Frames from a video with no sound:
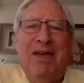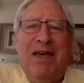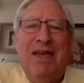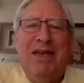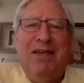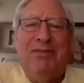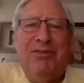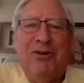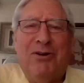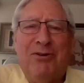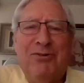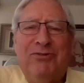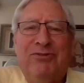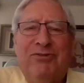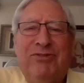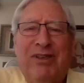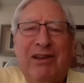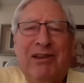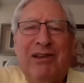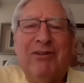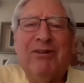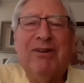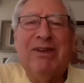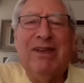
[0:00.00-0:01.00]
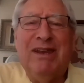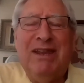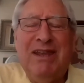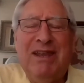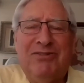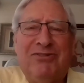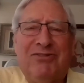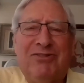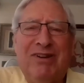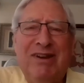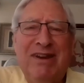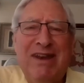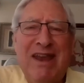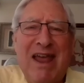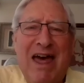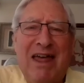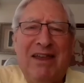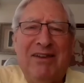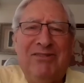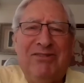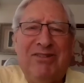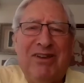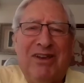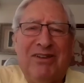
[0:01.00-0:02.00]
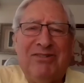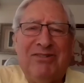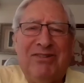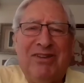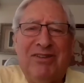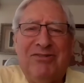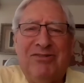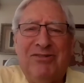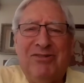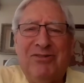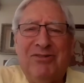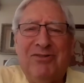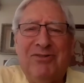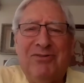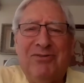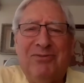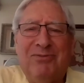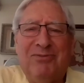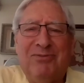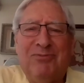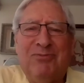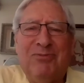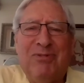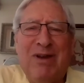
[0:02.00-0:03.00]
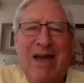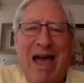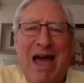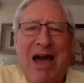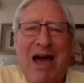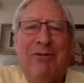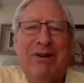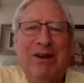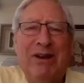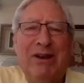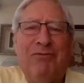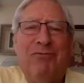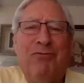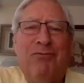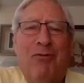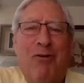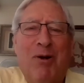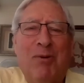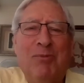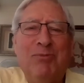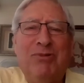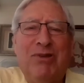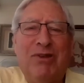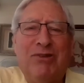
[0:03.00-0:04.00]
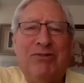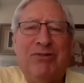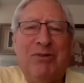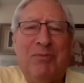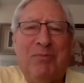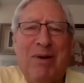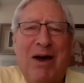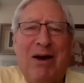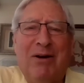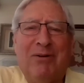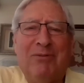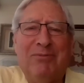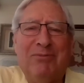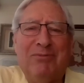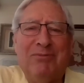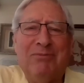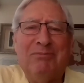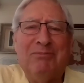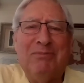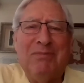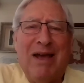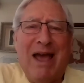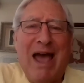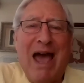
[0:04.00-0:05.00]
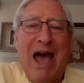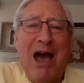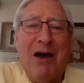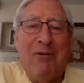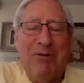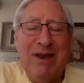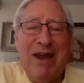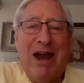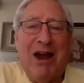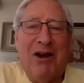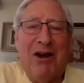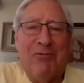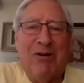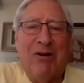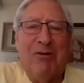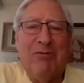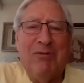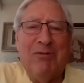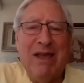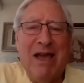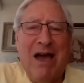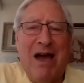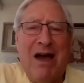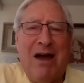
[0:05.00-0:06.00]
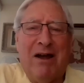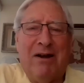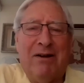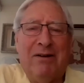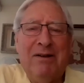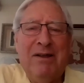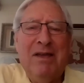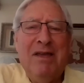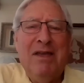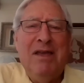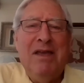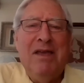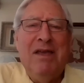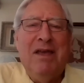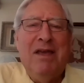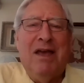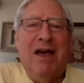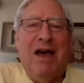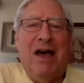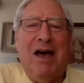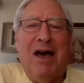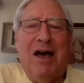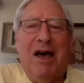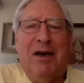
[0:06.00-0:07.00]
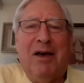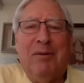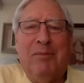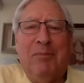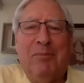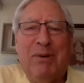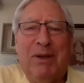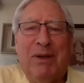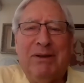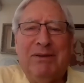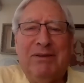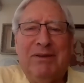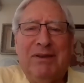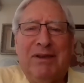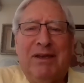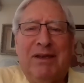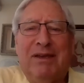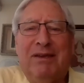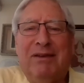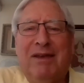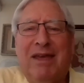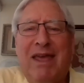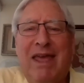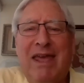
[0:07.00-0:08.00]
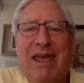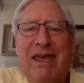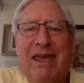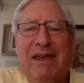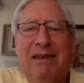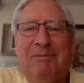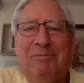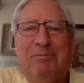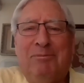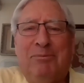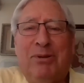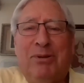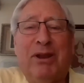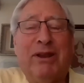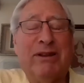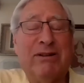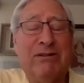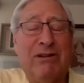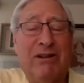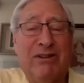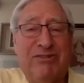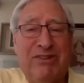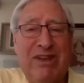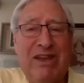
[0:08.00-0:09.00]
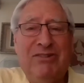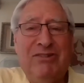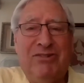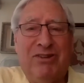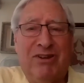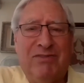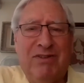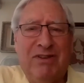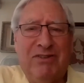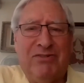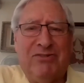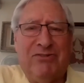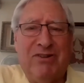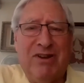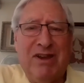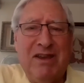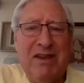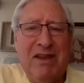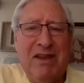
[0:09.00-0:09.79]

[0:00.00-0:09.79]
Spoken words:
those that look at history not just as to how it informs us about how we are where we are, but a politicalization of history.